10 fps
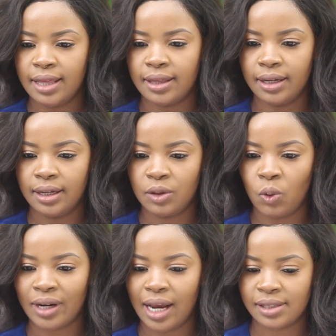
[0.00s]
the, the
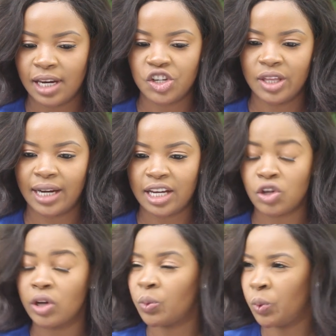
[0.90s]
organization that I
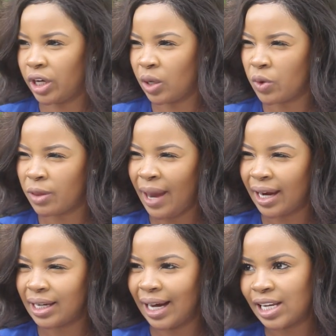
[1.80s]
started working with
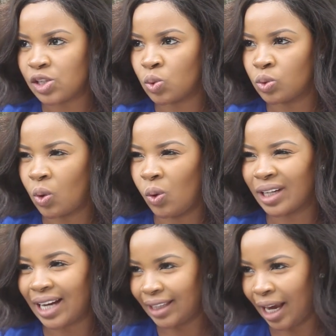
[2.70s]
back in high school
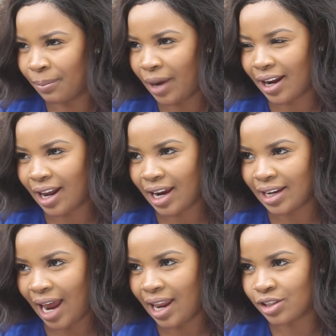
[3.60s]
called Ratangbana
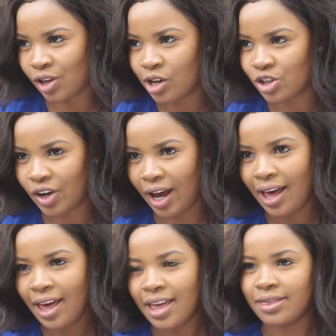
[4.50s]
in Alexandra.
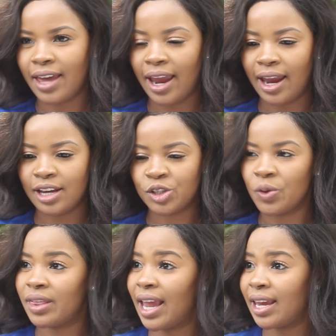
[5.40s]
They so
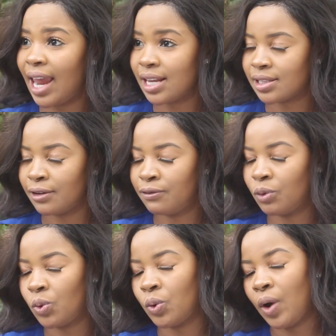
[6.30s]
they cater
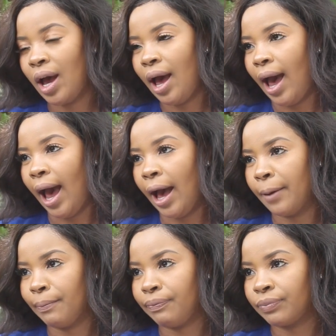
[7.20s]
for
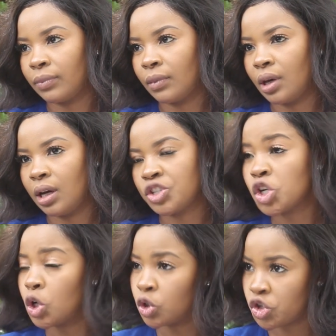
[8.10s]
um,
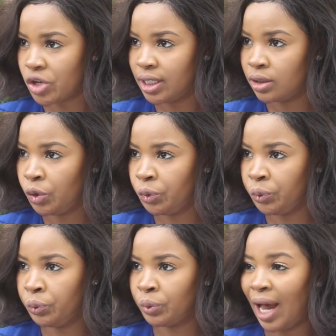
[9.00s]
children
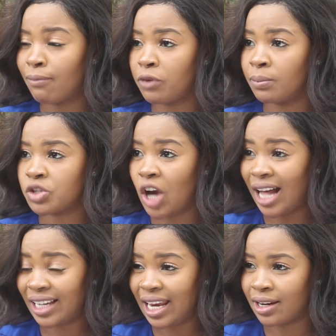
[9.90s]
who come from
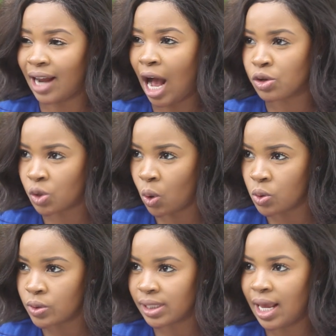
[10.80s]
child headed
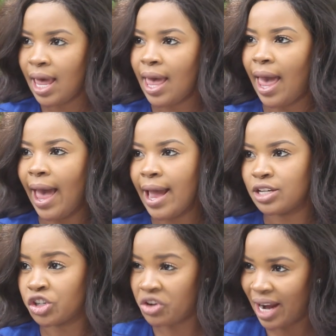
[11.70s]
households
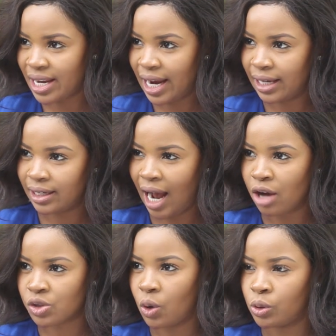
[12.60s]
and granny headed
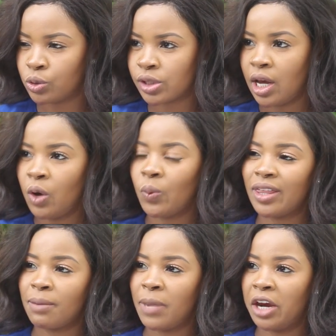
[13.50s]
households where
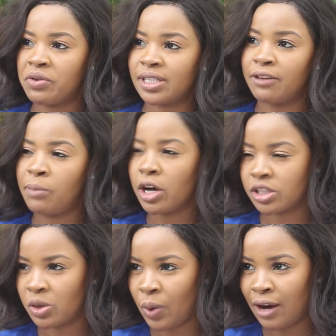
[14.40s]
their parents have
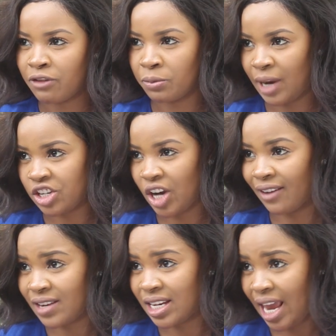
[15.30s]
passed away from
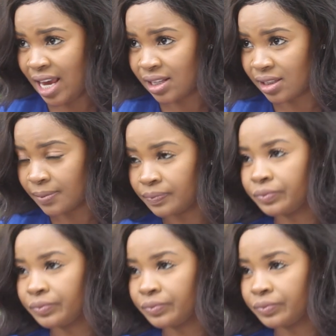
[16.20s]
HIV and AIDS.